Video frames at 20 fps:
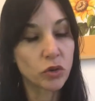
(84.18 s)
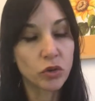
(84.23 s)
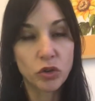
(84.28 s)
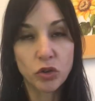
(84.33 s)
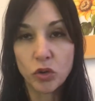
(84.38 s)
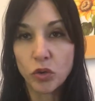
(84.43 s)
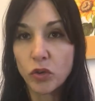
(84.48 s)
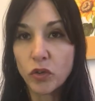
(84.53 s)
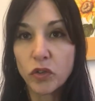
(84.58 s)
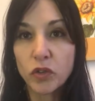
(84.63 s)

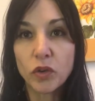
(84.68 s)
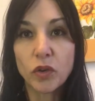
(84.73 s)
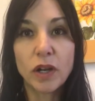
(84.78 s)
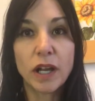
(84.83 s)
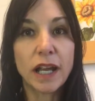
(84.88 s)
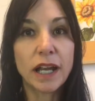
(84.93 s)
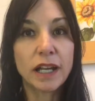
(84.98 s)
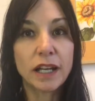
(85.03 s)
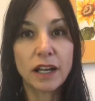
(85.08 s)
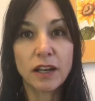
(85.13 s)
do a
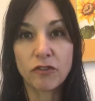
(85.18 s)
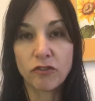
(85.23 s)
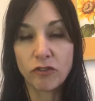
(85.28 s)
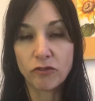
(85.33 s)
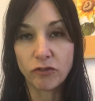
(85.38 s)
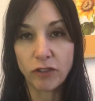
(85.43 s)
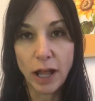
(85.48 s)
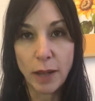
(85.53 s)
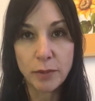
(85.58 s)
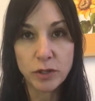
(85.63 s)
screen, and if
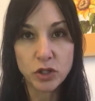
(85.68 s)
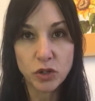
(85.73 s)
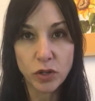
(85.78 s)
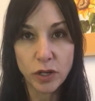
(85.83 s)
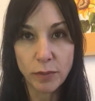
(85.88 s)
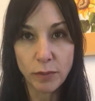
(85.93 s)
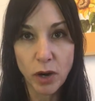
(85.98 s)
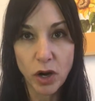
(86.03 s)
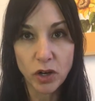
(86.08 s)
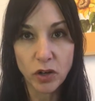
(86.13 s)

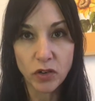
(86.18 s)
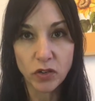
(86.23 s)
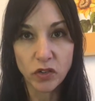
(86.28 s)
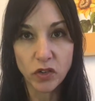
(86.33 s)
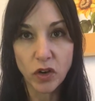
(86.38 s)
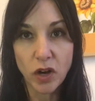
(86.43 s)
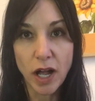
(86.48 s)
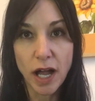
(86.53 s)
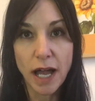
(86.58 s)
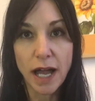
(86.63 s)
inflammatory markers
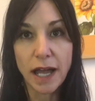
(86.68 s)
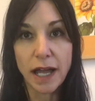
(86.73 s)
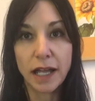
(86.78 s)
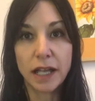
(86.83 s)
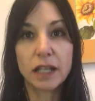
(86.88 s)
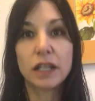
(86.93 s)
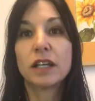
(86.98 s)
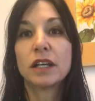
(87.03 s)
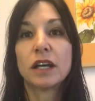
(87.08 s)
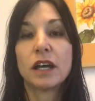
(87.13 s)
are
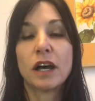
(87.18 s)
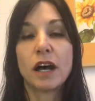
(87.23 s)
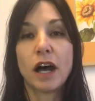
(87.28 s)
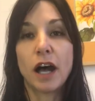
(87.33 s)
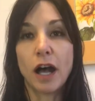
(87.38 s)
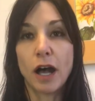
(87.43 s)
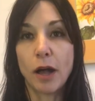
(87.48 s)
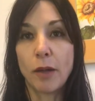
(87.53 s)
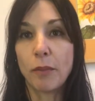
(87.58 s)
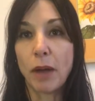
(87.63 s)
high,
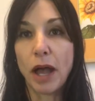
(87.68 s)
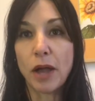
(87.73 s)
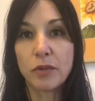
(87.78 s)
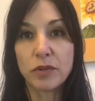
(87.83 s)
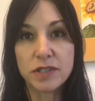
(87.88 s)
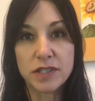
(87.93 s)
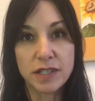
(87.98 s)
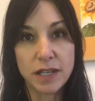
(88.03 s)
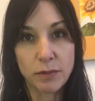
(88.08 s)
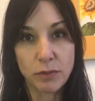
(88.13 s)
I
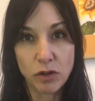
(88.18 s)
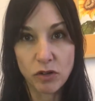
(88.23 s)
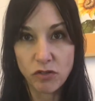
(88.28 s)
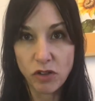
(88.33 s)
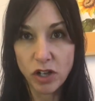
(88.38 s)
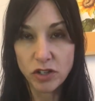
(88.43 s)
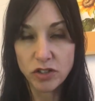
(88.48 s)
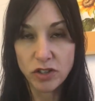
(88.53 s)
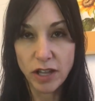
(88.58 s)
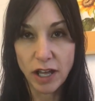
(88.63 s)
would say move
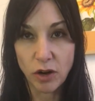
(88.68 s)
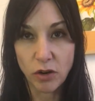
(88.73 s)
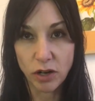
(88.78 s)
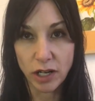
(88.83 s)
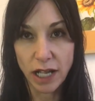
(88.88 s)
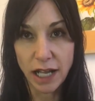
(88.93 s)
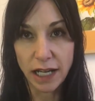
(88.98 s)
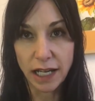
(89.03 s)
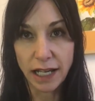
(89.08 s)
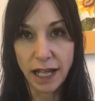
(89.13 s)
on to that
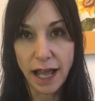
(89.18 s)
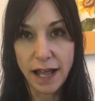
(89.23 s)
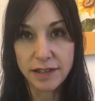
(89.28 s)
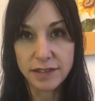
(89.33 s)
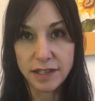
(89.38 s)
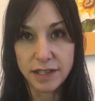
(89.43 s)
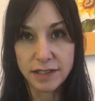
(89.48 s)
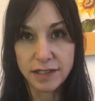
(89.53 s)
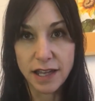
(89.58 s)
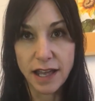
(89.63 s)
organic
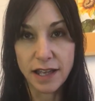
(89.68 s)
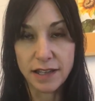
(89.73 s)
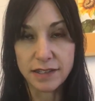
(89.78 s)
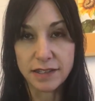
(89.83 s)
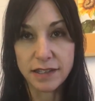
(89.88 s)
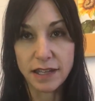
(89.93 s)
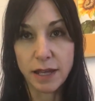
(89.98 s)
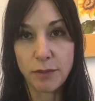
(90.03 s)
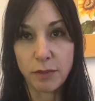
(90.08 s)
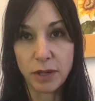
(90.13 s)
acid
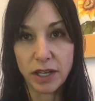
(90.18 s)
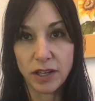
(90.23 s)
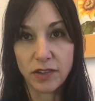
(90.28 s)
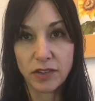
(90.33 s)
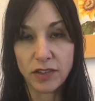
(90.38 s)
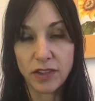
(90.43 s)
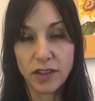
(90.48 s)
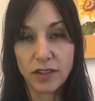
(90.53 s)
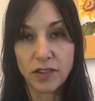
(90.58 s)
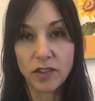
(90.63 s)
test,
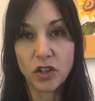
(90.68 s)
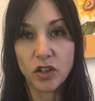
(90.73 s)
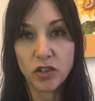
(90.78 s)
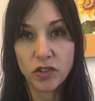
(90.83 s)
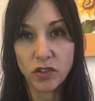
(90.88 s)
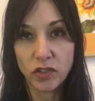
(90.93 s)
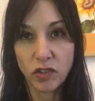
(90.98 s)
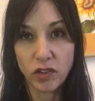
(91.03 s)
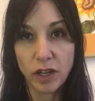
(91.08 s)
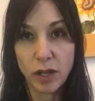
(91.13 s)
because this
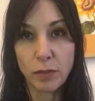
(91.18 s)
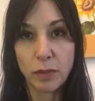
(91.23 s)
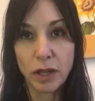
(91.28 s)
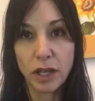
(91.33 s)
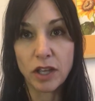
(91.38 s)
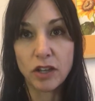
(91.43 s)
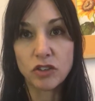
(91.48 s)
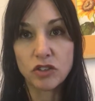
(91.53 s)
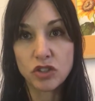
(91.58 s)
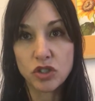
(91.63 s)
looks deep
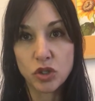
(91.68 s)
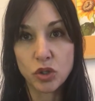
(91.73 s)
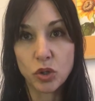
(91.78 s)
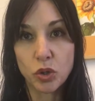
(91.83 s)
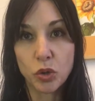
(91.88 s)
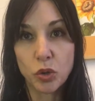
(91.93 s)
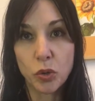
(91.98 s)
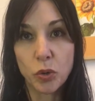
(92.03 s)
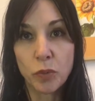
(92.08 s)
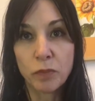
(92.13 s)

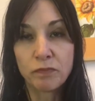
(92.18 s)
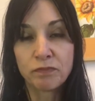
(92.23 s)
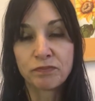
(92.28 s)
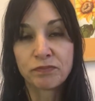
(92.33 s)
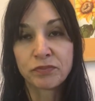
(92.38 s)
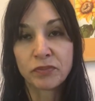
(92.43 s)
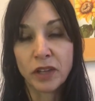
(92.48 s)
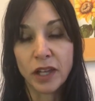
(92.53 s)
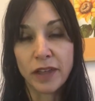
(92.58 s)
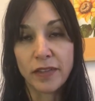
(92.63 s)
into
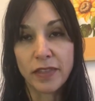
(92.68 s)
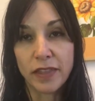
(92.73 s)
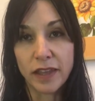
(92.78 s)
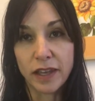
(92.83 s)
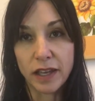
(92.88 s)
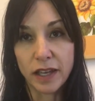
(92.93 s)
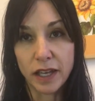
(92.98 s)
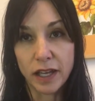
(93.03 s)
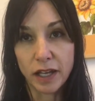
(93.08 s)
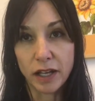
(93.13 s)

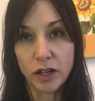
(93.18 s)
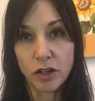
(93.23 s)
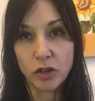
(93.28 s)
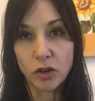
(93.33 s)
the